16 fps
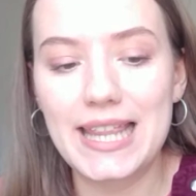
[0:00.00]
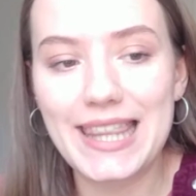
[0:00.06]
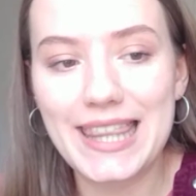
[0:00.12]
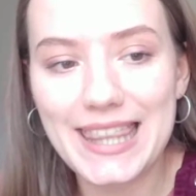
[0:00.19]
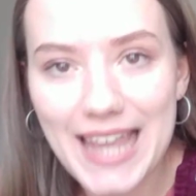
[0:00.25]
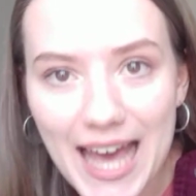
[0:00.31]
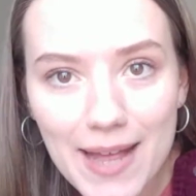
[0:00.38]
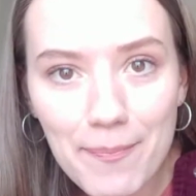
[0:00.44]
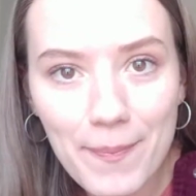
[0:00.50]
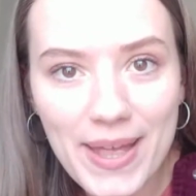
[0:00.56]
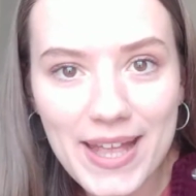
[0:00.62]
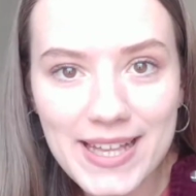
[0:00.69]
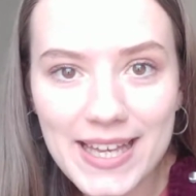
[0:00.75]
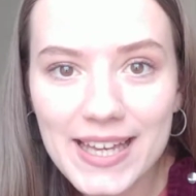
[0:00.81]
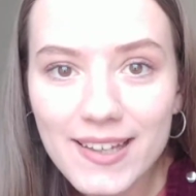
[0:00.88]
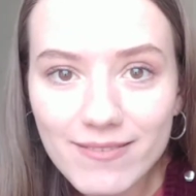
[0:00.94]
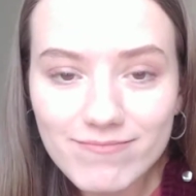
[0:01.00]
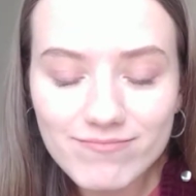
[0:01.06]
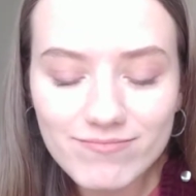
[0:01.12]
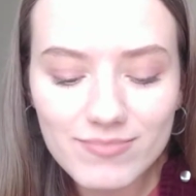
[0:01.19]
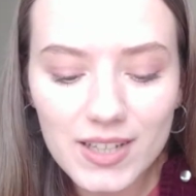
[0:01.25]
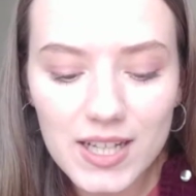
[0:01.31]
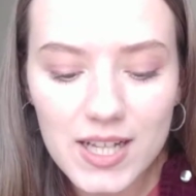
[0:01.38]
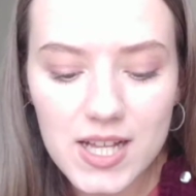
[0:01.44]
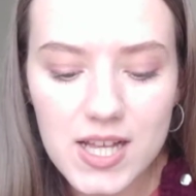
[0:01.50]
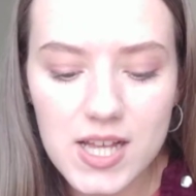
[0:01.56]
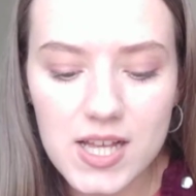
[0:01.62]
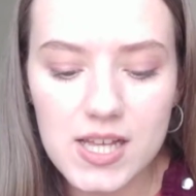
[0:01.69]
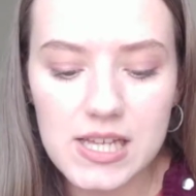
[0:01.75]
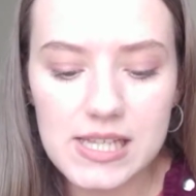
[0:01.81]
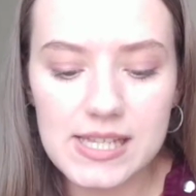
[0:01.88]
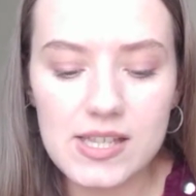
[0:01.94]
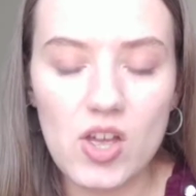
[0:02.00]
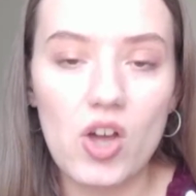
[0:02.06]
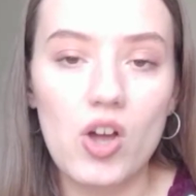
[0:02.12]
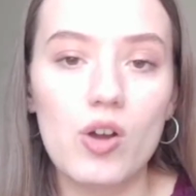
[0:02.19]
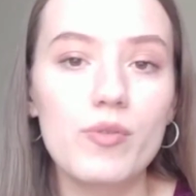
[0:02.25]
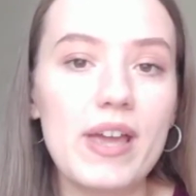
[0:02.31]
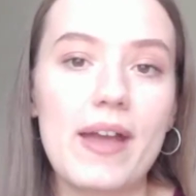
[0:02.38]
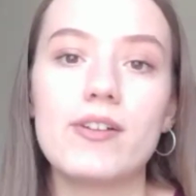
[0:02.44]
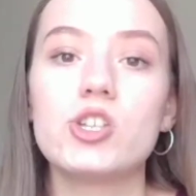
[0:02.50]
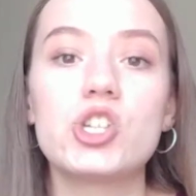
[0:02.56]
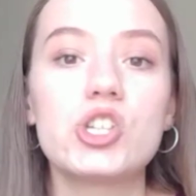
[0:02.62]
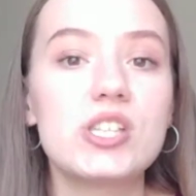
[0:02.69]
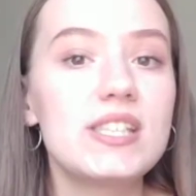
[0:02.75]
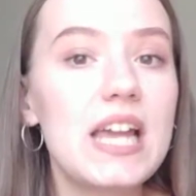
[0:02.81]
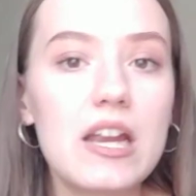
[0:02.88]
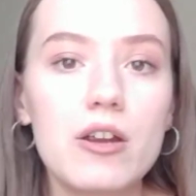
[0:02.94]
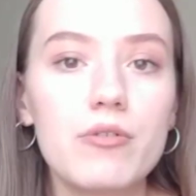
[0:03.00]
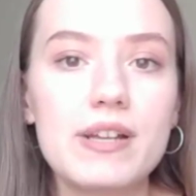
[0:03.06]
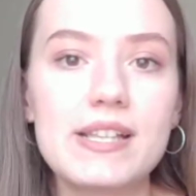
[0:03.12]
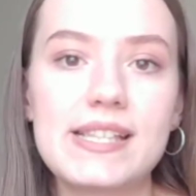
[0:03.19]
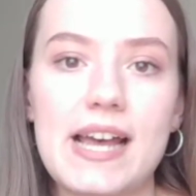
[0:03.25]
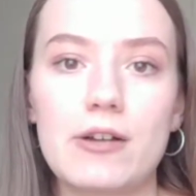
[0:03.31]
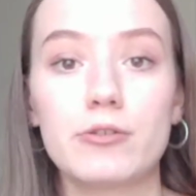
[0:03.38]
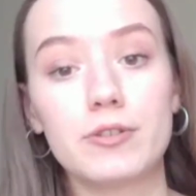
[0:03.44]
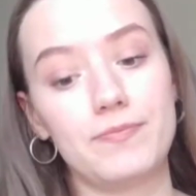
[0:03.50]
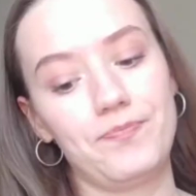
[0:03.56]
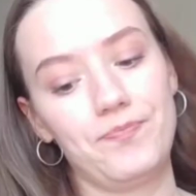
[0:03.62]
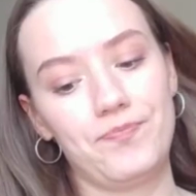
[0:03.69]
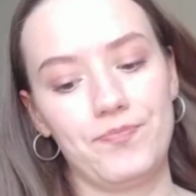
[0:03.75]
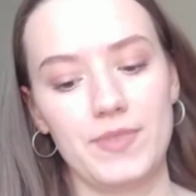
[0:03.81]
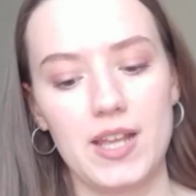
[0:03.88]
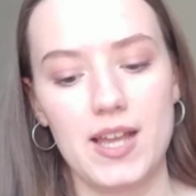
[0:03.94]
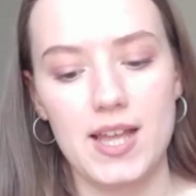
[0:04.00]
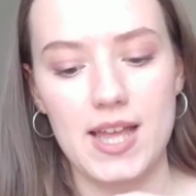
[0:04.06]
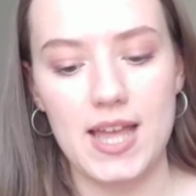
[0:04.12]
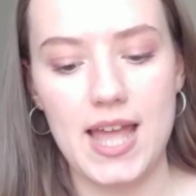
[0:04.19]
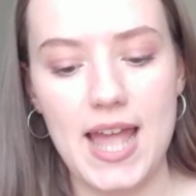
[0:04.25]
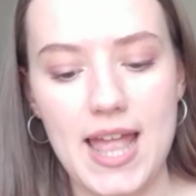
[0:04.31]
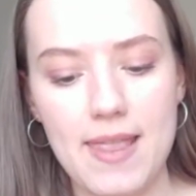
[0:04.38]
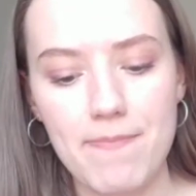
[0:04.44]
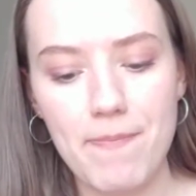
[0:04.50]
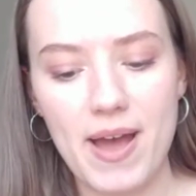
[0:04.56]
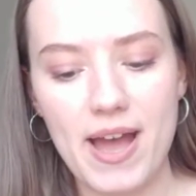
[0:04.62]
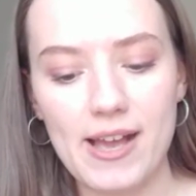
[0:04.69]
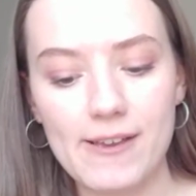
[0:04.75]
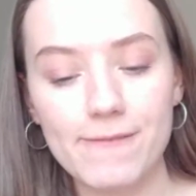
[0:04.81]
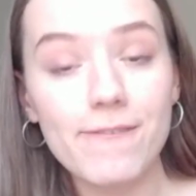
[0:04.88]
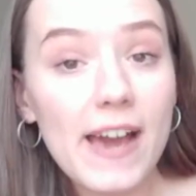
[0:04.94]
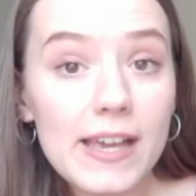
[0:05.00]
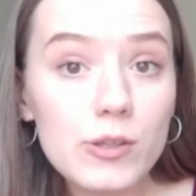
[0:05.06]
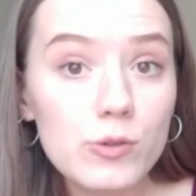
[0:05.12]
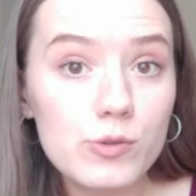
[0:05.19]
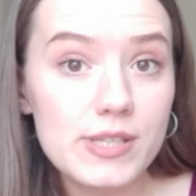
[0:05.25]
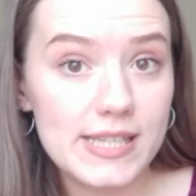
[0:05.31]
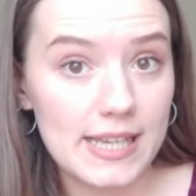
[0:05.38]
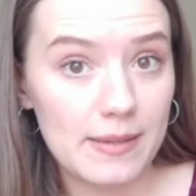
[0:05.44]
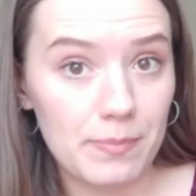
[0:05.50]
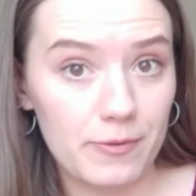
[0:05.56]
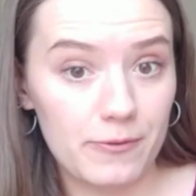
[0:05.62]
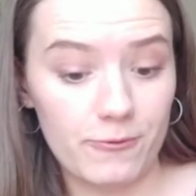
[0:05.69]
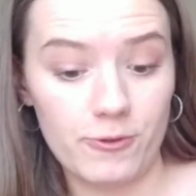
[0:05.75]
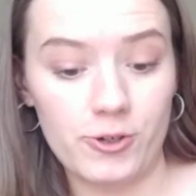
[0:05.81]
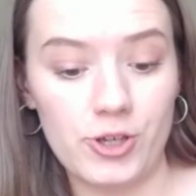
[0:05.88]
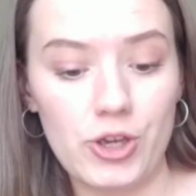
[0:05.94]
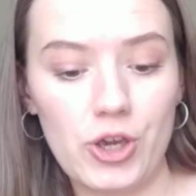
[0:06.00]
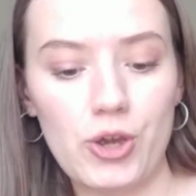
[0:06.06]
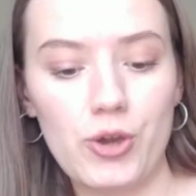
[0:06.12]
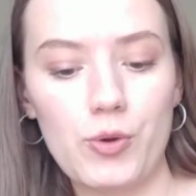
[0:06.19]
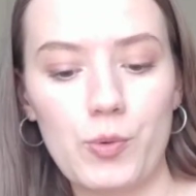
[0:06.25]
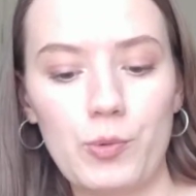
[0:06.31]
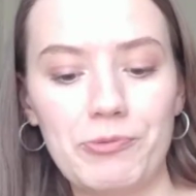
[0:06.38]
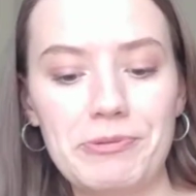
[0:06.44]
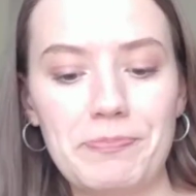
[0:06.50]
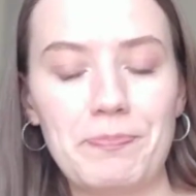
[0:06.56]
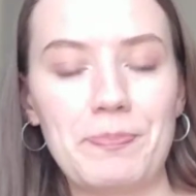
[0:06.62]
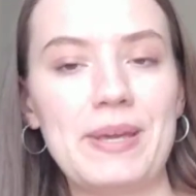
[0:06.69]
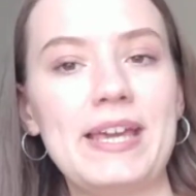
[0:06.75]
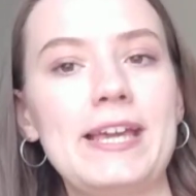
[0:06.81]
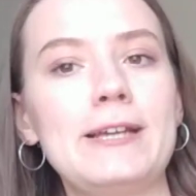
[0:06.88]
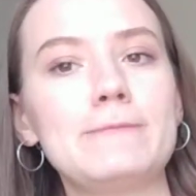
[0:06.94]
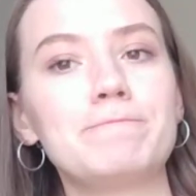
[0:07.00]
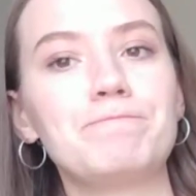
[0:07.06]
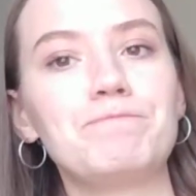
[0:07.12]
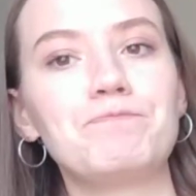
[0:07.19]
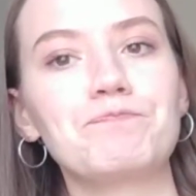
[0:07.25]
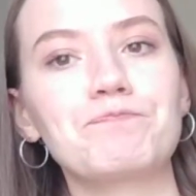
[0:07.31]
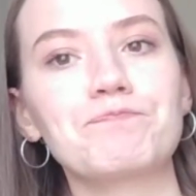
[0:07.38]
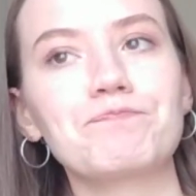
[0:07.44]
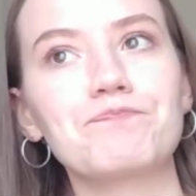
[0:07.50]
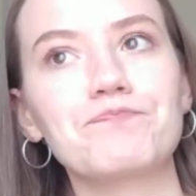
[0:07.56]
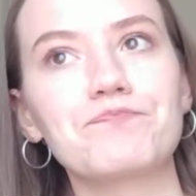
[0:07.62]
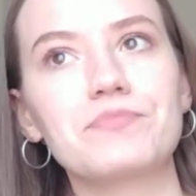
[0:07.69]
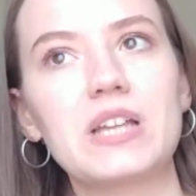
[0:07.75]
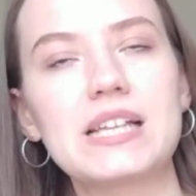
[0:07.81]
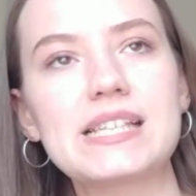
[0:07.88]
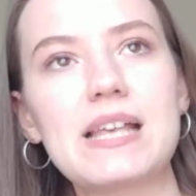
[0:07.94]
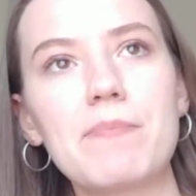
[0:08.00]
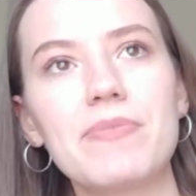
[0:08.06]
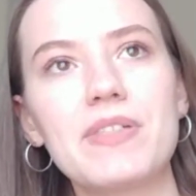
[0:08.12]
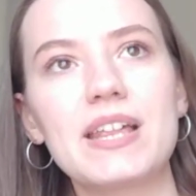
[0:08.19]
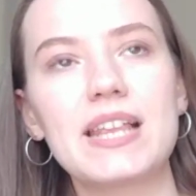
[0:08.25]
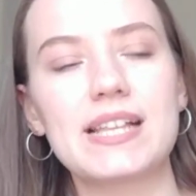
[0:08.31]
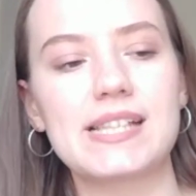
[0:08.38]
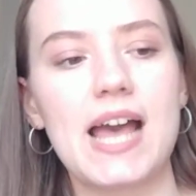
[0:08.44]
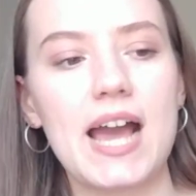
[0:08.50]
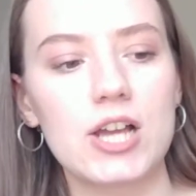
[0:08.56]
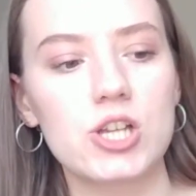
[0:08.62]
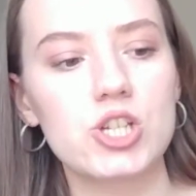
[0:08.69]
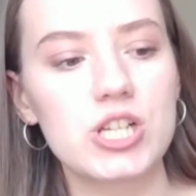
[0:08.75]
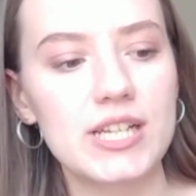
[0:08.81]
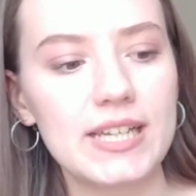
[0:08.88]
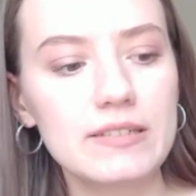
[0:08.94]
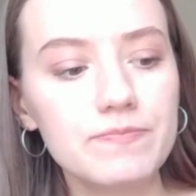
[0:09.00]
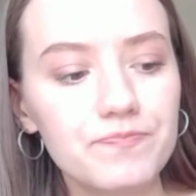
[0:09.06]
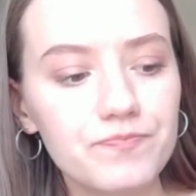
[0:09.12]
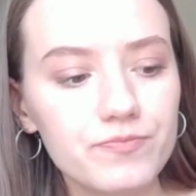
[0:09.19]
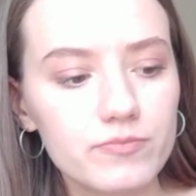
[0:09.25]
that many. So just narrow it down. And my final tip for you would be something that's actually,